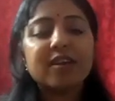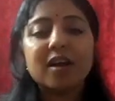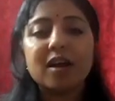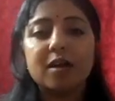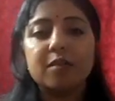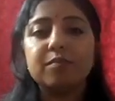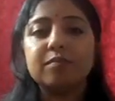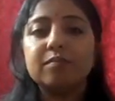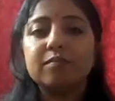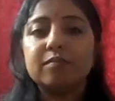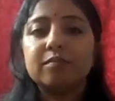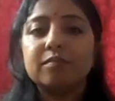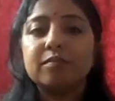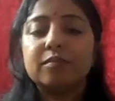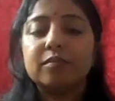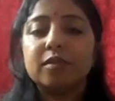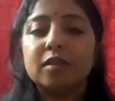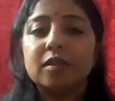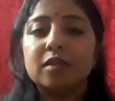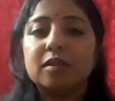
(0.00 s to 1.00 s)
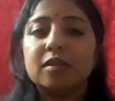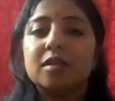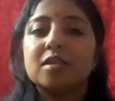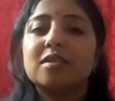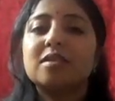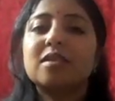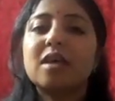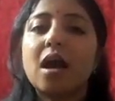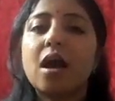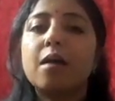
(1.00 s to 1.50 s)
come
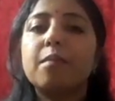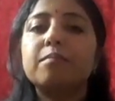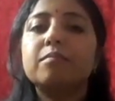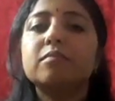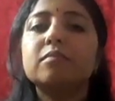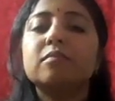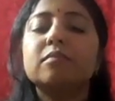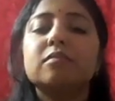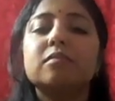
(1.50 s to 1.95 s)
some